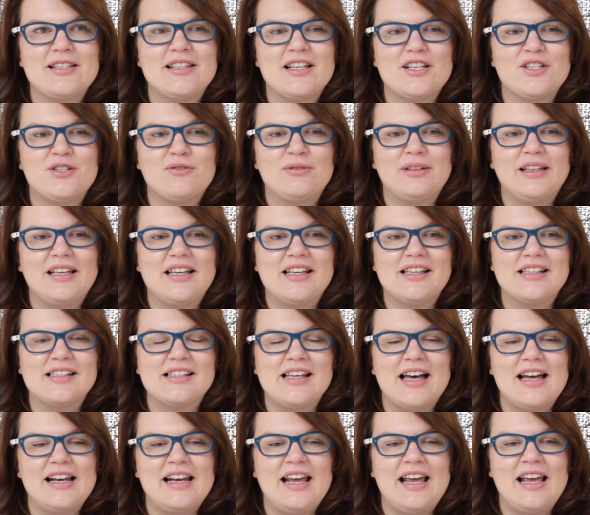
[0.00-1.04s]
and that's really
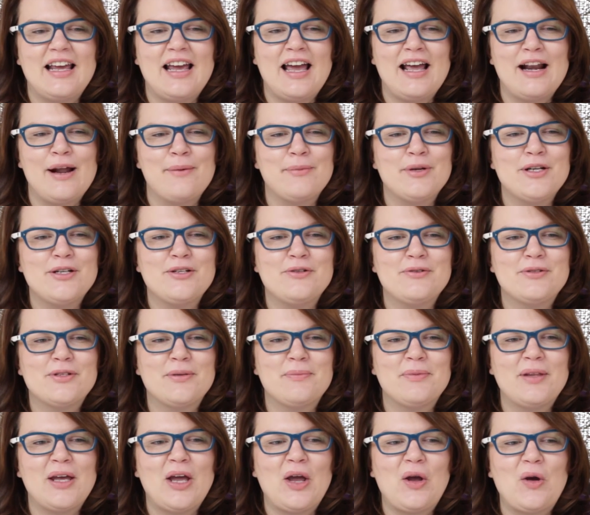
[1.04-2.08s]
exciting. And I'm going to do
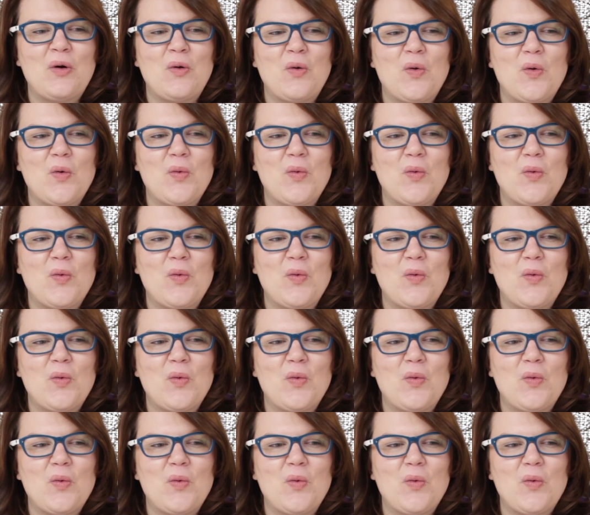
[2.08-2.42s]
something